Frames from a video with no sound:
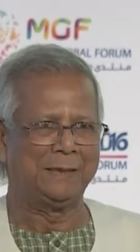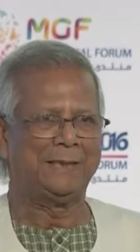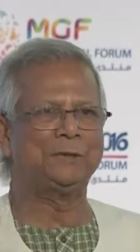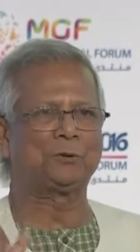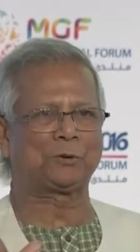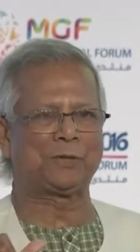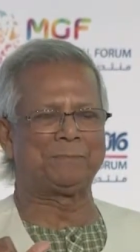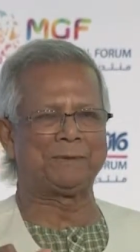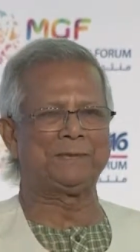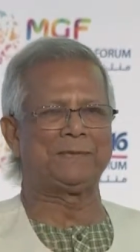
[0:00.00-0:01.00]
In social
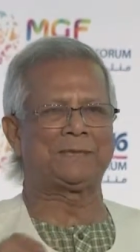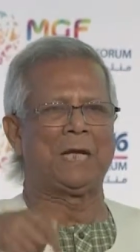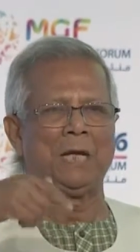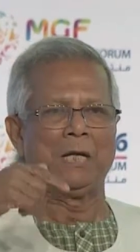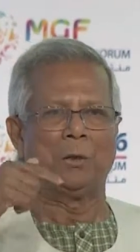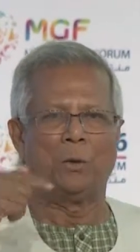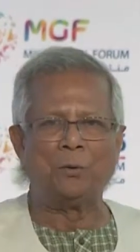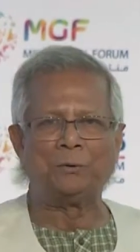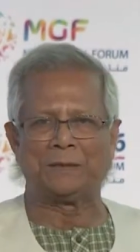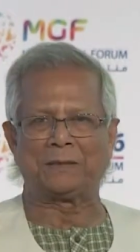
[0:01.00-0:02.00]
business,
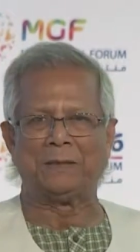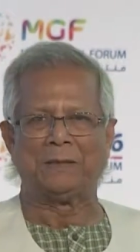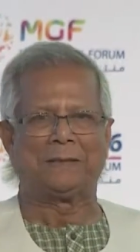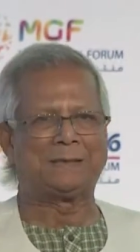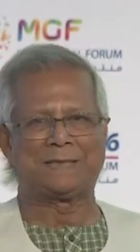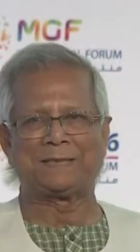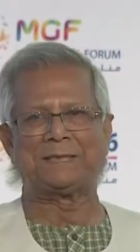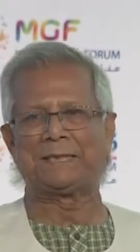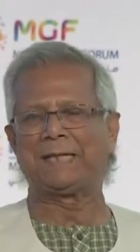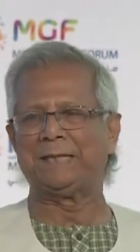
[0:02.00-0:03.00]
owner
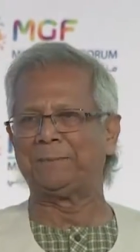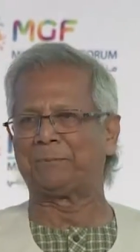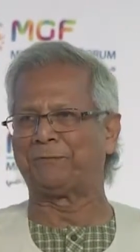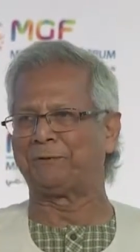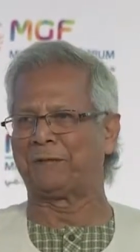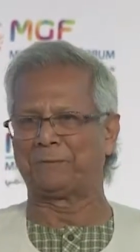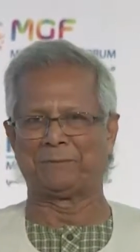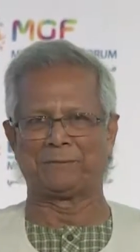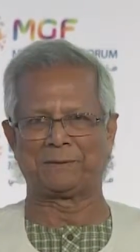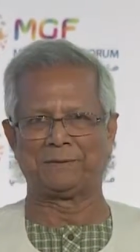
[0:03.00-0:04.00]
doesn't take any profit out of
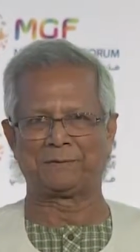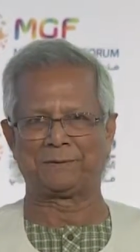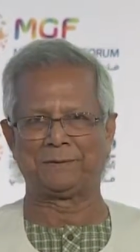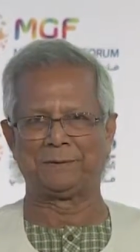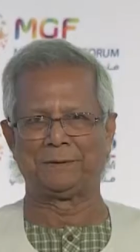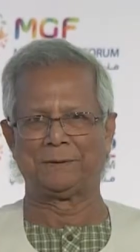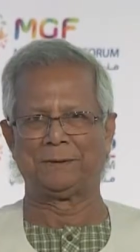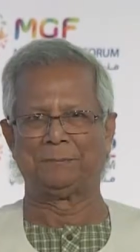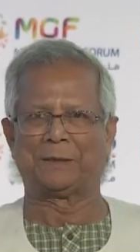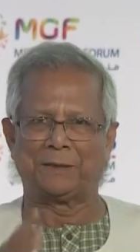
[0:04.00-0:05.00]
the business
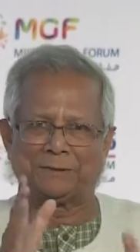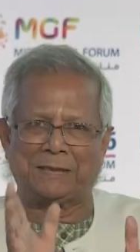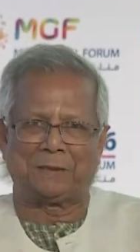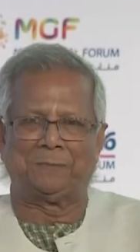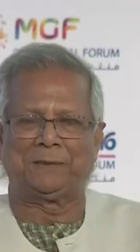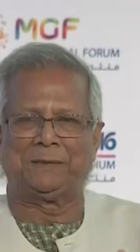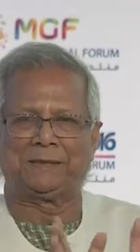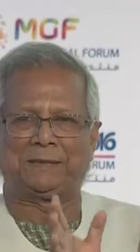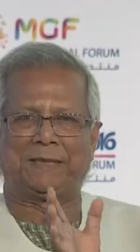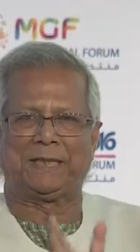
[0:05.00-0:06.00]
because this
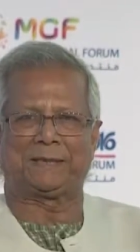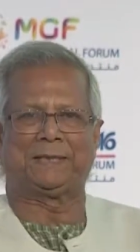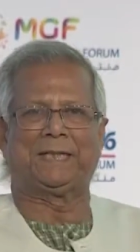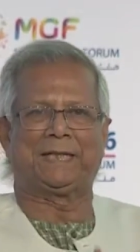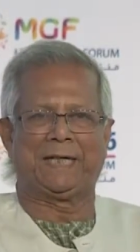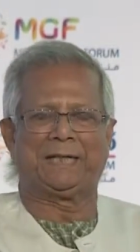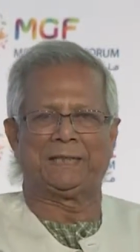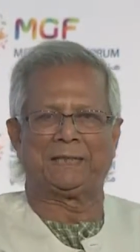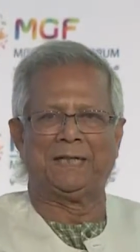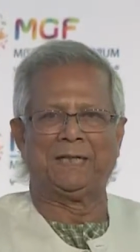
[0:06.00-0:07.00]
business he has
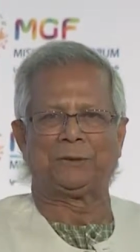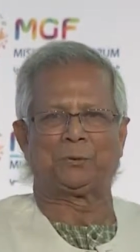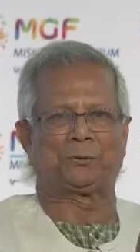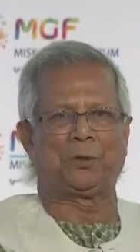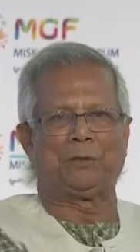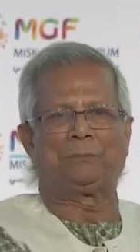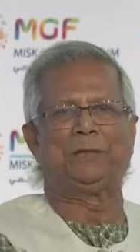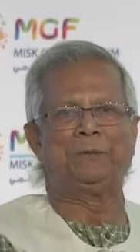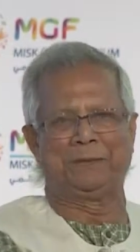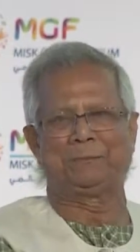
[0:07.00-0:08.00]
dedicated to solve
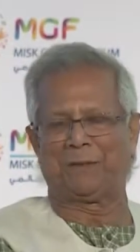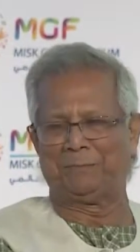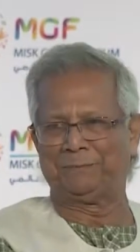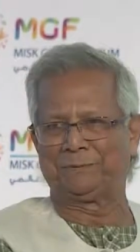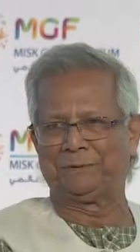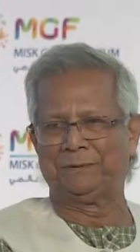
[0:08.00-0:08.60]
human problems.